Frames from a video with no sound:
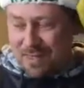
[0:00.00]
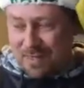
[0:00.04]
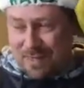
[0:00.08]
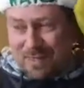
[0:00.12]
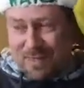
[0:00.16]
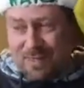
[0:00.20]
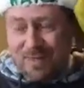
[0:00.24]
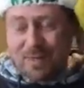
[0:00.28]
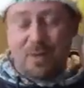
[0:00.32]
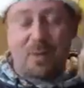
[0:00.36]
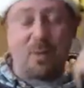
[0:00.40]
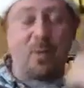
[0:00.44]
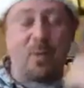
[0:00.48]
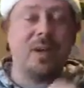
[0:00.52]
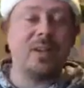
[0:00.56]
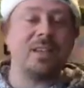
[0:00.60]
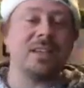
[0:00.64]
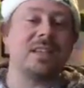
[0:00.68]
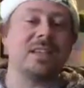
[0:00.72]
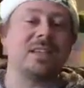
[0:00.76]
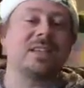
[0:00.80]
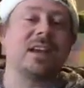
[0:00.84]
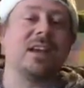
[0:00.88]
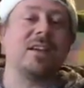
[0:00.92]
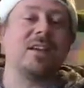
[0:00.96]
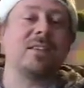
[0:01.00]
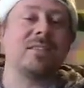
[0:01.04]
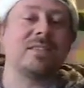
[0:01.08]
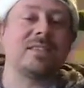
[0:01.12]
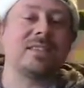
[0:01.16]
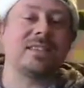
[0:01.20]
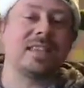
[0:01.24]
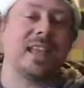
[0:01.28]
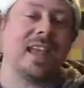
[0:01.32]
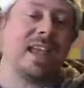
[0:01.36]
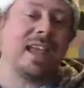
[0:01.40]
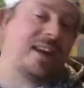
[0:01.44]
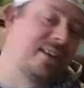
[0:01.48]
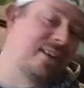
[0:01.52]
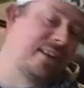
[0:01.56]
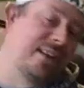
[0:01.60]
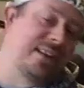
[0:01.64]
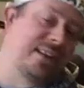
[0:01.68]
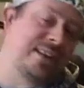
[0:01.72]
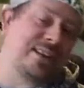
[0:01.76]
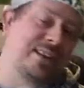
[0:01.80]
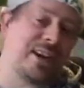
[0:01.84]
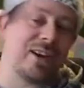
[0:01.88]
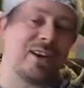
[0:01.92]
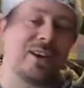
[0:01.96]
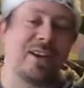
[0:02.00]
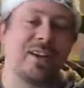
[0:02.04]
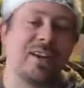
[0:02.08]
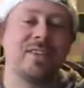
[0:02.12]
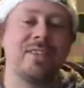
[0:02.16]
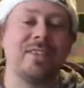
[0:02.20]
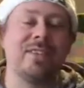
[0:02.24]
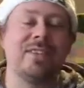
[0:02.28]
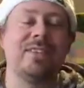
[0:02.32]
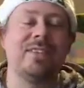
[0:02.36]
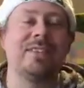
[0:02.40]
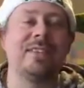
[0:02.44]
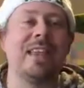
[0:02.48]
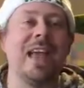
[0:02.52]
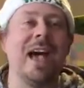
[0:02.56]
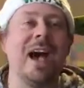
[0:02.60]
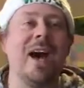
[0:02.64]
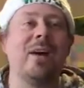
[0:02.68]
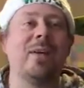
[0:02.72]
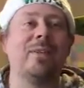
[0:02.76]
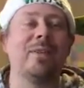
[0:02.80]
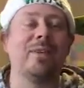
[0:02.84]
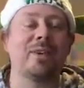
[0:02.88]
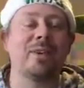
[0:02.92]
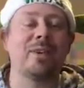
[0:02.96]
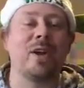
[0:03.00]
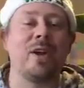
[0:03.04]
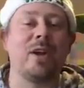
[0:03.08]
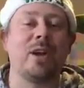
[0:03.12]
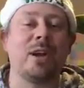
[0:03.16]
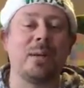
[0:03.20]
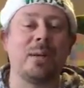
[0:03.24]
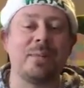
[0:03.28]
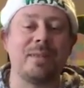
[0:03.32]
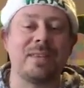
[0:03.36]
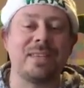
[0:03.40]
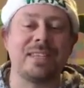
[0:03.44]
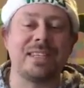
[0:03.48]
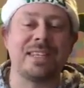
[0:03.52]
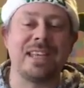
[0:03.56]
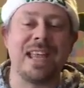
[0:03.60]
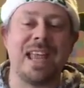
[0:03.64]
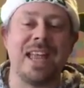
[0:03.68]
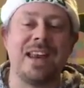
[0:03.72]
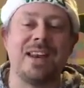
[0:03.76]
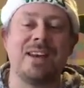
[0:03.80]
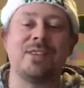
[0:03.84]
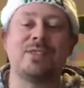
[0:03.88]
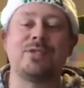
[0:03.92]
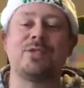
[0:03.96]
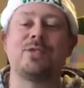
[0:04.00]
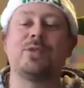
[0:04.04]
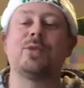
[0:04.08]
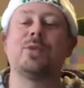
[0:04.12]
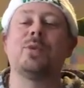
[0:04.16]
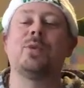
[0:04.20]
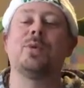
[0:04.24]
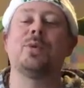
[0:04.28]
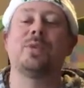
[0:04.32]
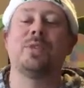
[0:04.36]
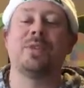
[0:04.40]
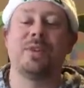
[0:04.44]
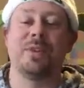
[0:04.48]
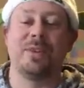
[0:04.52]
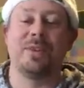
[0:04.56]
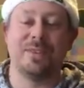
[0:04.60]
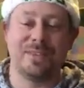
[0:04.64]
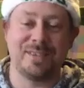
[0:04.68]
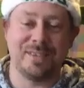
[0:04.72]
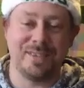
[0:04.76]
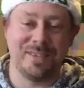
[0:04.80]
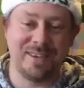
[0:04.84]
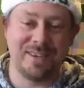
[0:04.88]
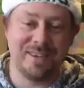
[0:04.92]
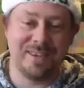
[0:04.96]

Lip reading: The ones that doubt Santa, they're calling them Santa truthers.